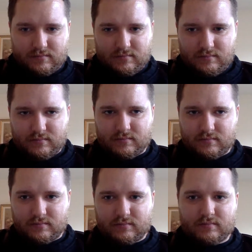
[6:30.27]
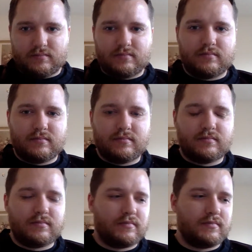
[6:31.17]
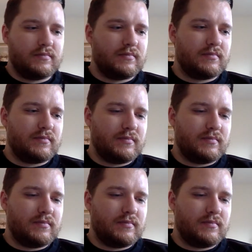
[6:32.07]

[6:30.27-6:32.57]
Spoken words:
No words are spoken by the person on screen.